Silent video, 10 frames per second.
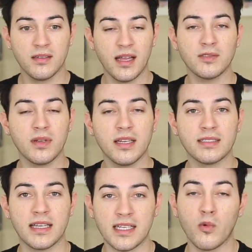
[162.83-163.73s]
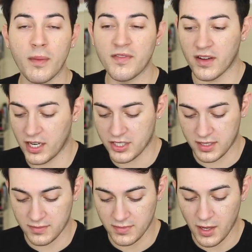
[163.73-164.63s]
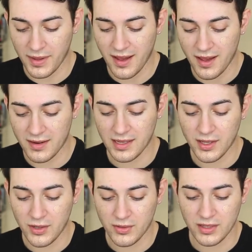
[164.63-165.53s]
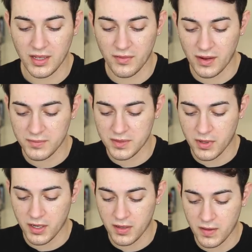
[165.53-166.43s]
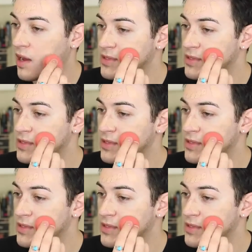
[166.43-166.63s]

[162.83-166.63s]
That's what it is. It's a whipped foundation. Oh my God, hello, love when I'm smart.